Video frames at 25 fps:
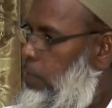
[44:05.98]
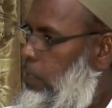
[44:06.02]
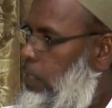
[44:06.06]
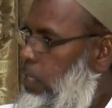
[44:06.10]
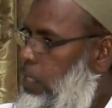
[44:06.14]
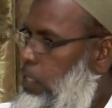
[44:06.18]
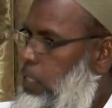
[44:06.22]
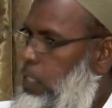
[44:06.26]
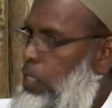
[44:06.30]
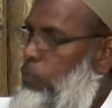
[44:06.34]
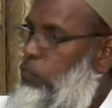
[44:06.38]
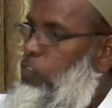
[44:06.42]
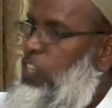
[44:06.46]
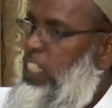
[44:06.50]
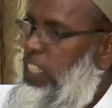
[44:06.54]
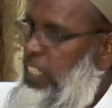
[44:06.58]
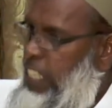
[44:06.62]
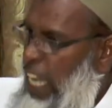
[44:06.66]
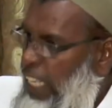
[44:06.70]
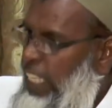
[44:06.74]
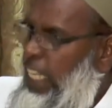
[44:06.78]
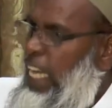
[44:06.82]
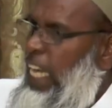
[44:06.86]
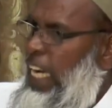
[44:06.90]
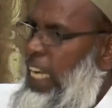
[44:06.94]
It's a
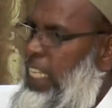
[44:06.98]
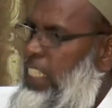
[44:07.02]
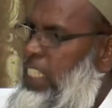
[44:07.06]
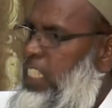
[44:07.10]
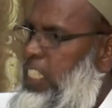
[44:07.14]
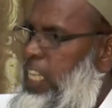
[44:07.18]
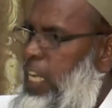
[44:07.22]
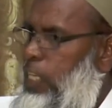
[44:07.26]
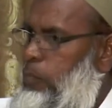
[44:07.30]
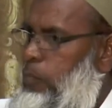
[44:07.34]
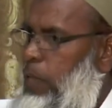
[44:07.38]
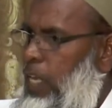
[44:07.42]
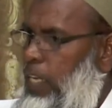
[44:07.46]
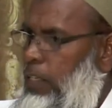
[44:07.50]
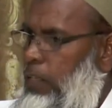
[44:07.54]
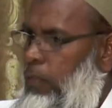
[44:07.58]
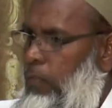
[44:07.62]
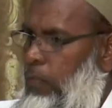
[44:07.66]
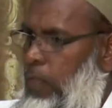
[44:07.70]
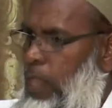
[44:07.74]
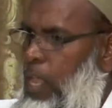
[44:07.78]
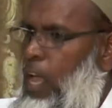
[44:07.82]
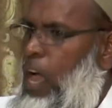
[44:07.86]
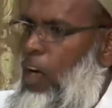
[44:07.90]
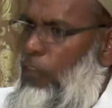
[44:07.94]
ridiculous statement.
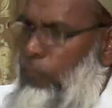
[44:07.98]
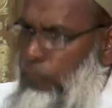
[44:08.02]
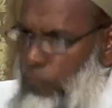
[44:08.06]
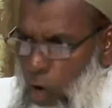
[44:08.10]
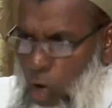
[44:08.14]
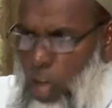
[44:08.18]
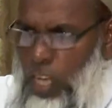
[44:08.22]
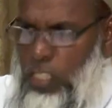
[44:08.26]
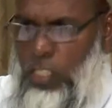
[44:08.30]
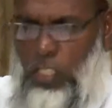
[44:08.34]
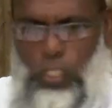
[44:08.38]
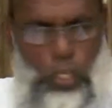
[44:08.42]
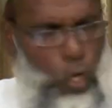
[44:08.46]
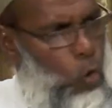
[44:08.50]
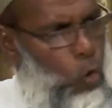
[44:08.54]
Of course,